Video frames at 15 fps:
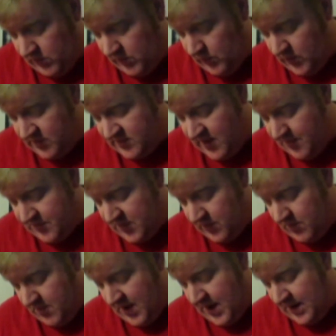Only 1 attempt
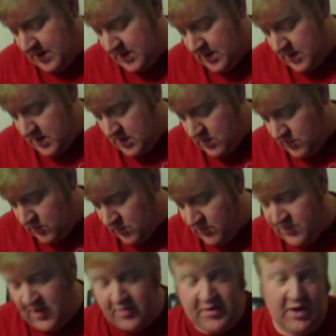can be made to
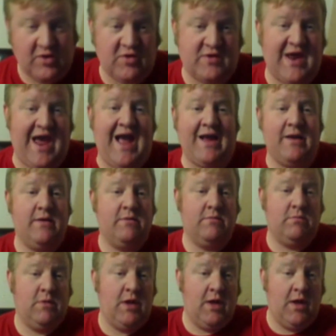intercept each attack,
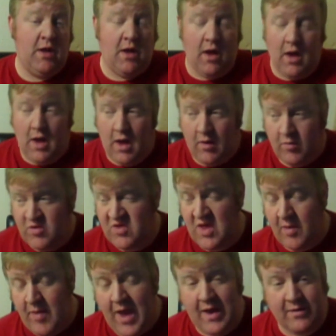which is
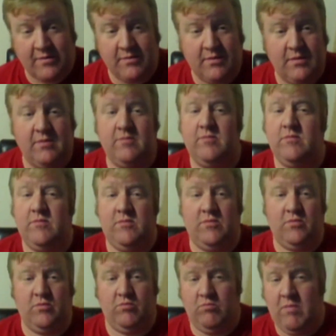not bad.
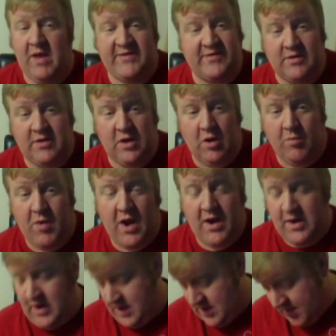Basically,
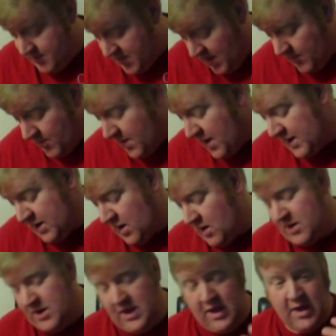they become a
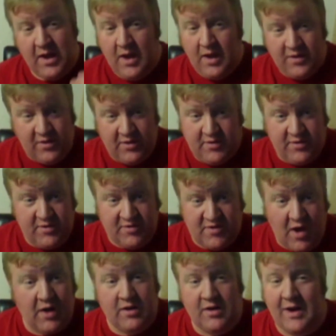bodyguard. This
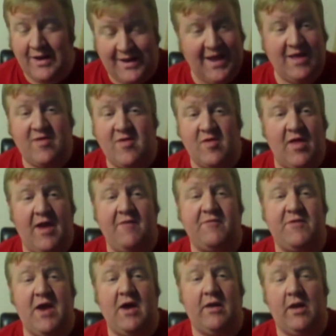Acolyte lays his life
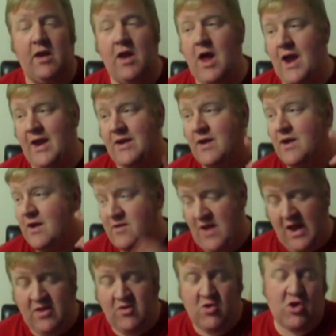down the line,
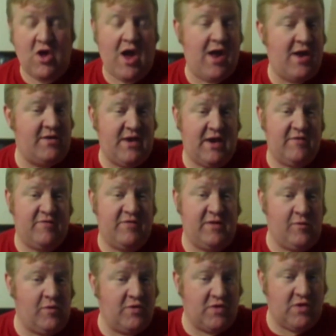takes a shot intended for the
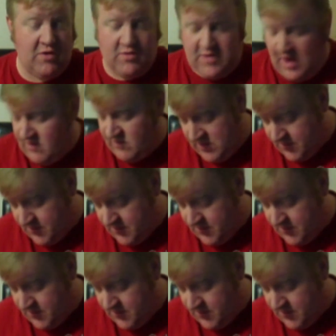Inquisitor, and saves